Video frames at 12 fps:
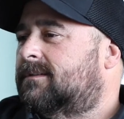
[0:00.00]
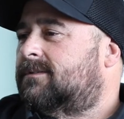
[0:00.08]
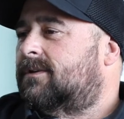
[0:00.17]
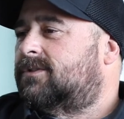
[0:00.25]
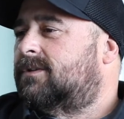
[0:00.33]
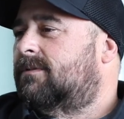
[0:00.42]

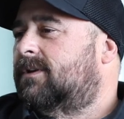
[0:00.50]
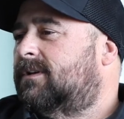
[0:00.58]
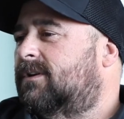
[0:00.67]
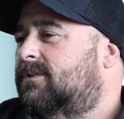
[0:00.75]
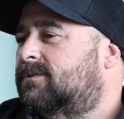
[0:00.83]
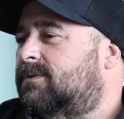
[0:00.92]
So she really
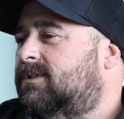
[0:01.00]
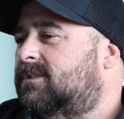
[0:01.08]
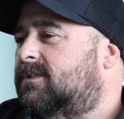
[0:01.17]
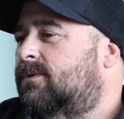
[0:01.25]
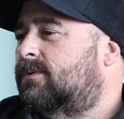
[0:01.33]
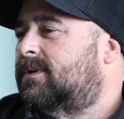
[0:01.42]
knows what
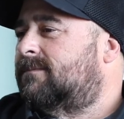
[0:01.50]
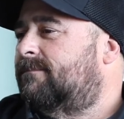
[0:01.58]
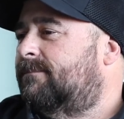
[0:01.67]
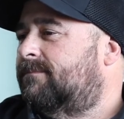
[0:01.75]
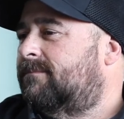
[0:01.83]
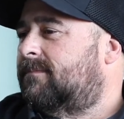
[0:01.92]
she's doing,
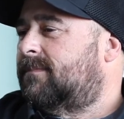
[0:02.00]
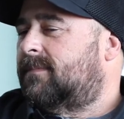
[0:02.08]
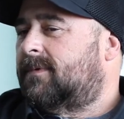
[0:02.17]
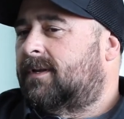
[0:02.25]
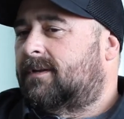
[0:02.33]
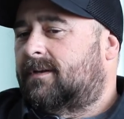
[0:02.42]

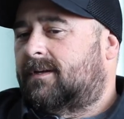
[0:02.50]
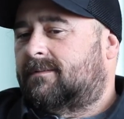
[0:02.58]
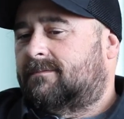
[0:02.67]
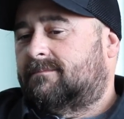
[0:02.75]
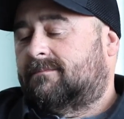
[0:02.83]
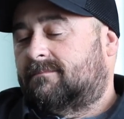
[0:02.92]

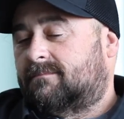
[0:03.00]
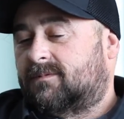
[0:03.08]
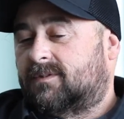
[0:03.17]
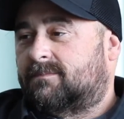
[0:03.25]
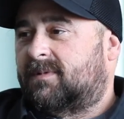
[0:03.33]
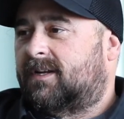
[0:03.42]
and
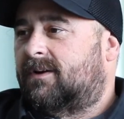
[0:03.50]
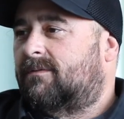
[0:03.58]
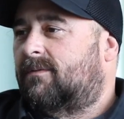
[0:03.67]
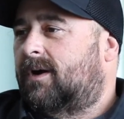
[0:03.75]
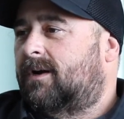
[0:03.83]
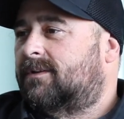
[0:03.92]
she's been here
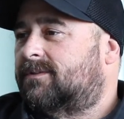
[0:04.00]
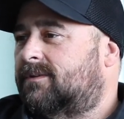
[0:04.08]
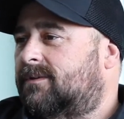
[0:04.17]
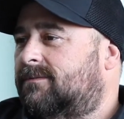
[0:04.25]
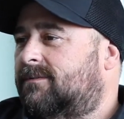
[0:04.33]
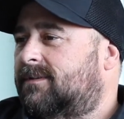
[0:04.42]
a while,
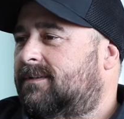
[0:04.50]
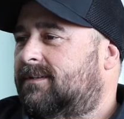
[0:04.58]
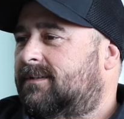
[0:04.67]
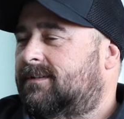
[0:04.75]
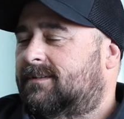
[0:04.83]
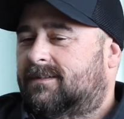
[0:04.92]
so
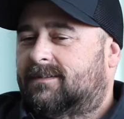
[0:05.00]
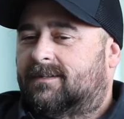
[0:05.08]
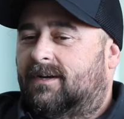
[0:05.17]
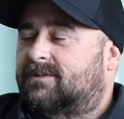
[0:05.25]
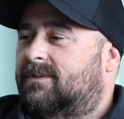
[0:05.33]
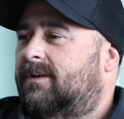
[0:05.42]

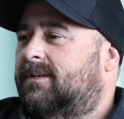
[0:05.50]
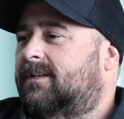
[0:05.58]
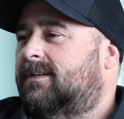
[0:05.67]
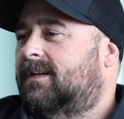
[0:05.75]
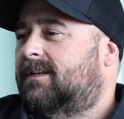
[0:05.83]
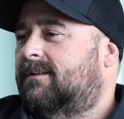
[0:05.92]
I was lucky
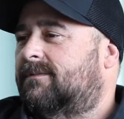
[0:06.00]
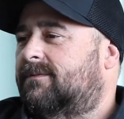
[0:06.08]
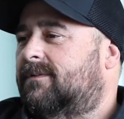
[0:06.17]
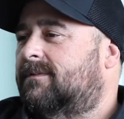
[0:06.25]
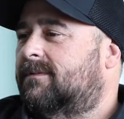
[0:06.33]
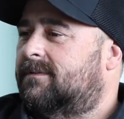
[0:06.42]
to get her
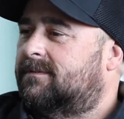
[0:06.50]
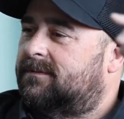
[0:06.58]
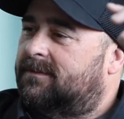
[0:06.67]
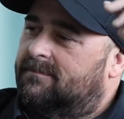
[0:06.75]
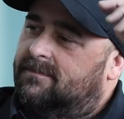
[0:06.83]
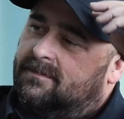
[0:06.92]
for
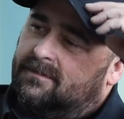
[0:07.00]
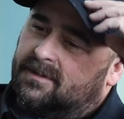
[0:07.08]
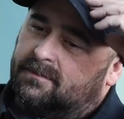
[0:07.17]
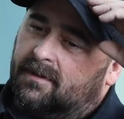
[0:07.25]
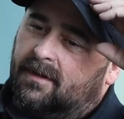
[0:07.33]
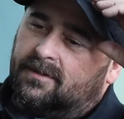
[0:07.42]
a
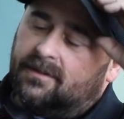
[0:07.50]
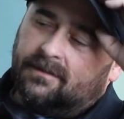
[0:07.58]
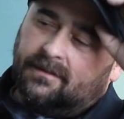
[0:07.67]
dispatcher.